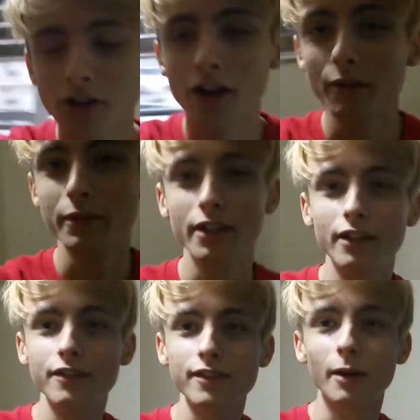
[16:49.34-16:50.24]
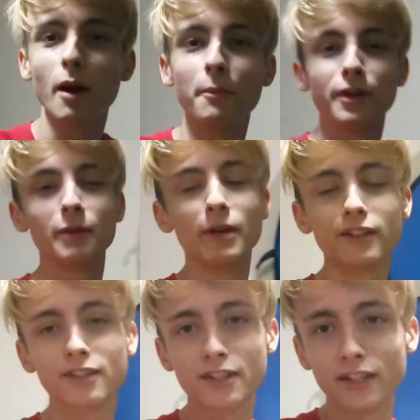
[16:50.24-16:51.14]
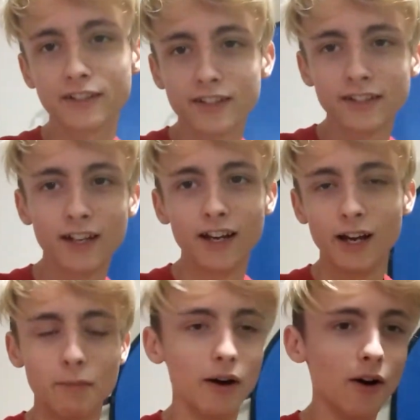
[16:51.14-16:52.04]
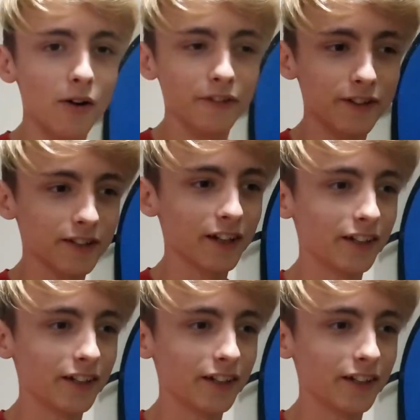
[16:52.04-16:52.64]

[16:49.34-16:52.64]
on because I'm gonna make a skit about all this